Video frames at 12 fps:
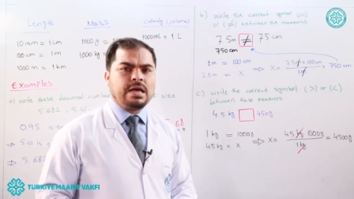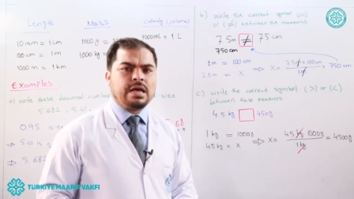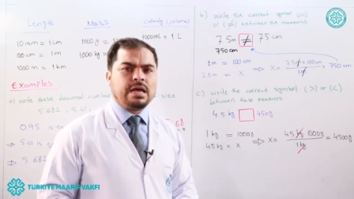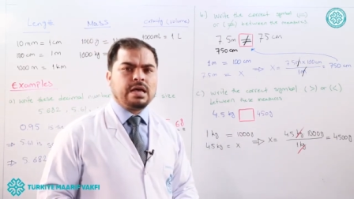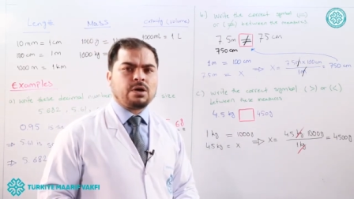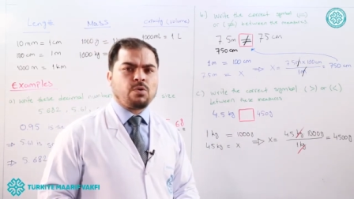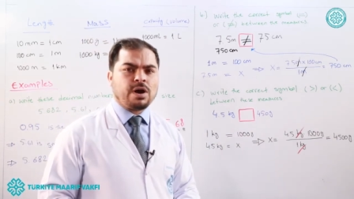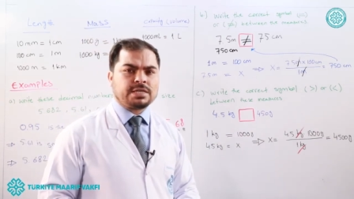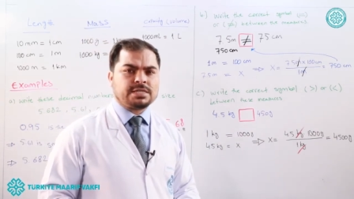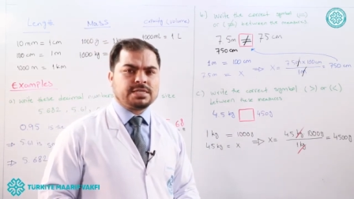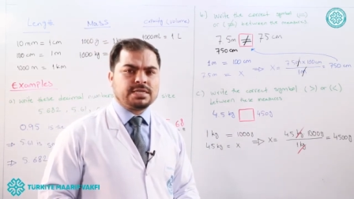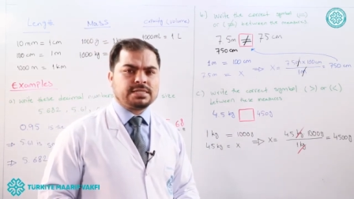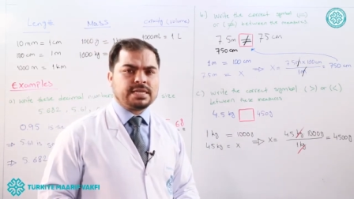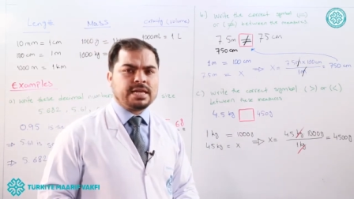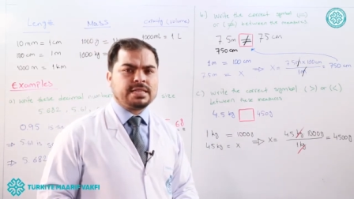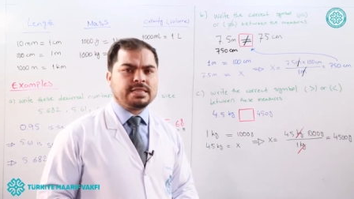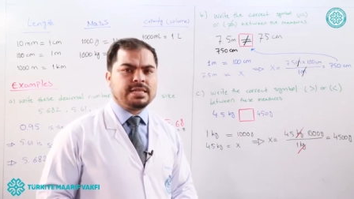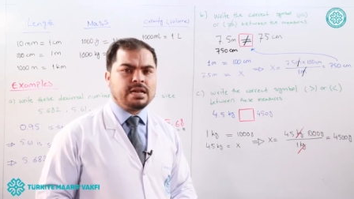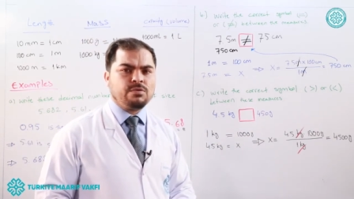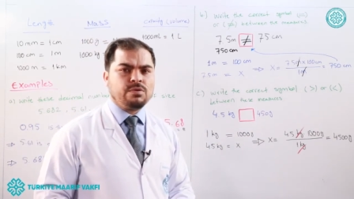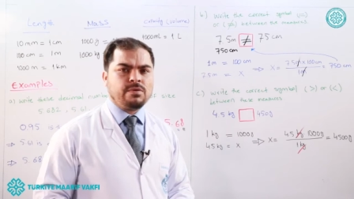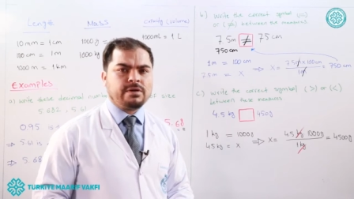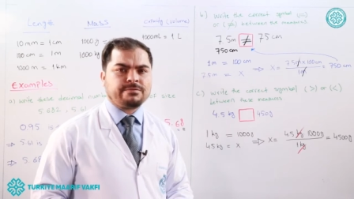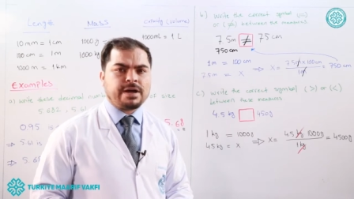uh, quantities and then
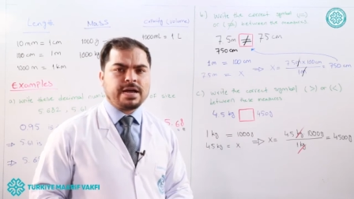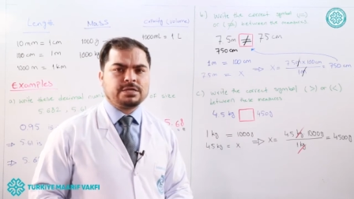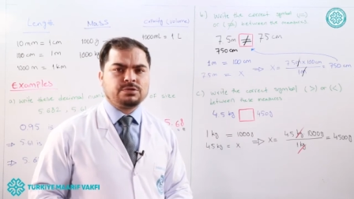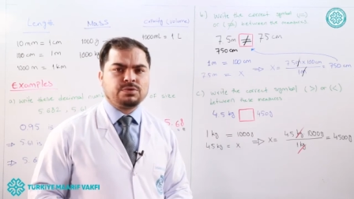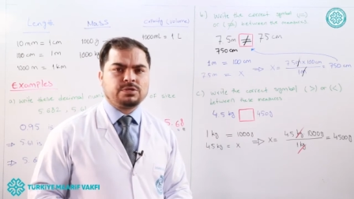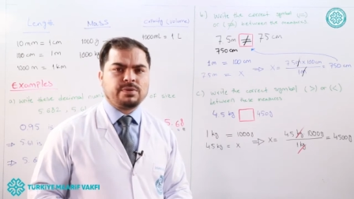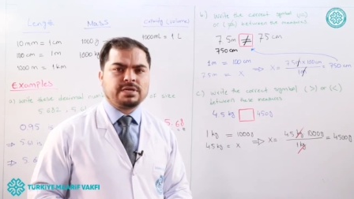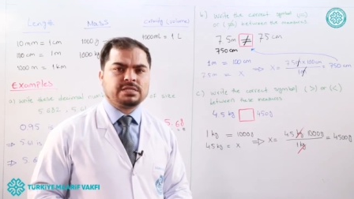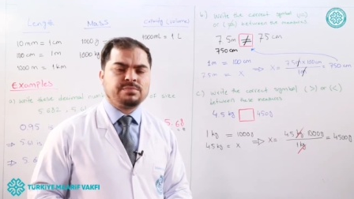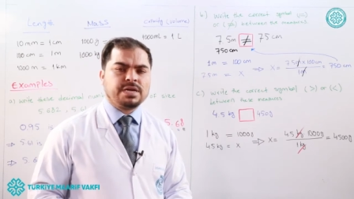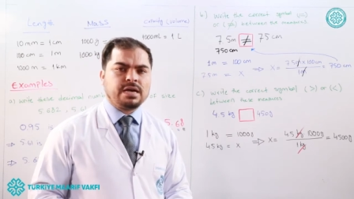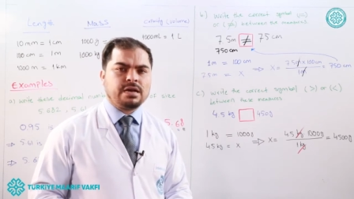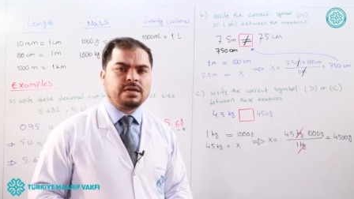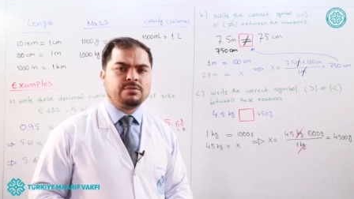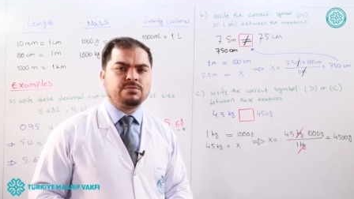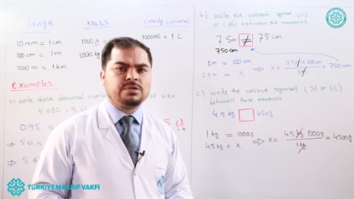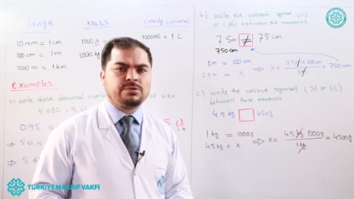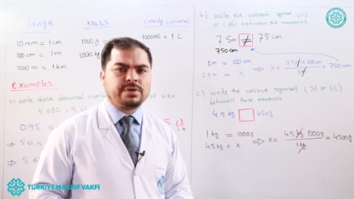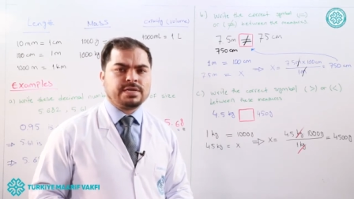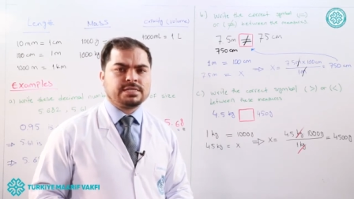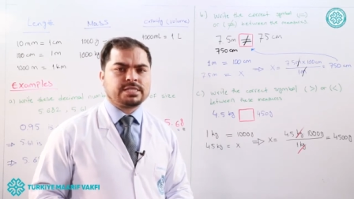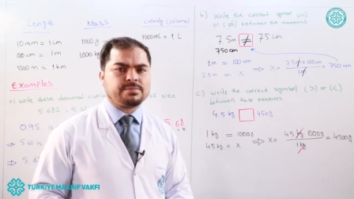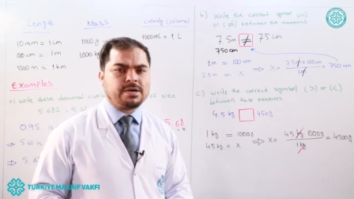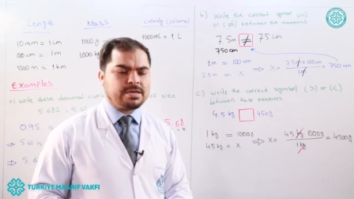we will find which one is bigger and which one
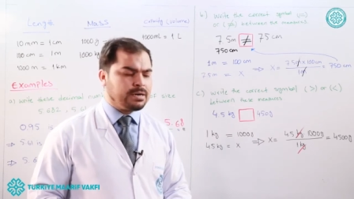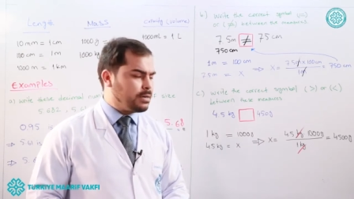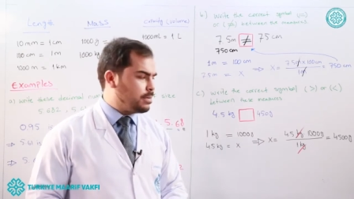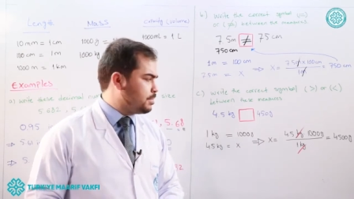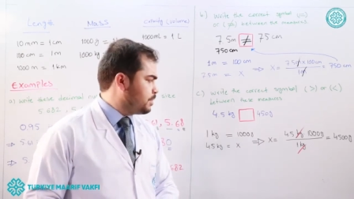is smaller.